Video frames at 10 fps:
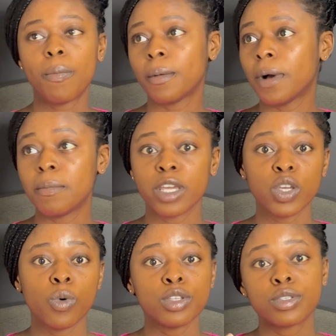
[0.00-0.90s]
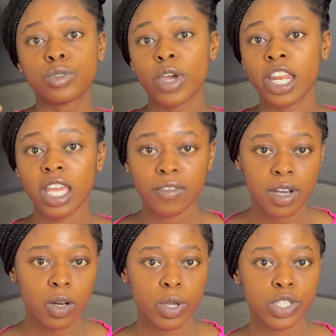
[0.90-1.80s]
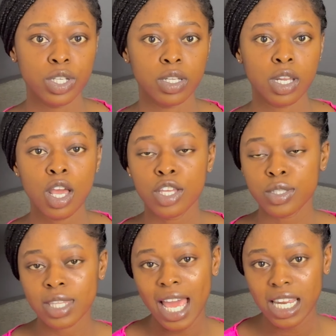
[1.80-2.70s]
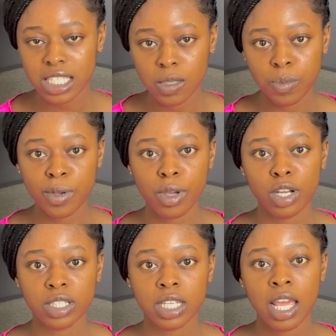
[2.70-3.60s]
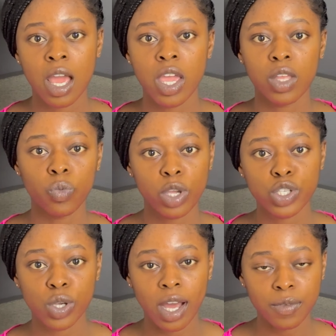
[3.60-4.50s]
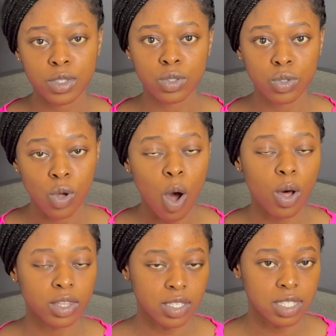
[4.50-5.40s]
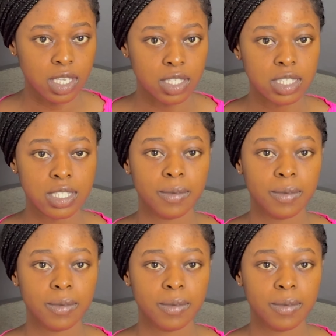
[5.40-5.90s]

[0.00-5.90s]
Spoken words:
probably you want to do any evaluation. So that is the period in which you have to do all these things.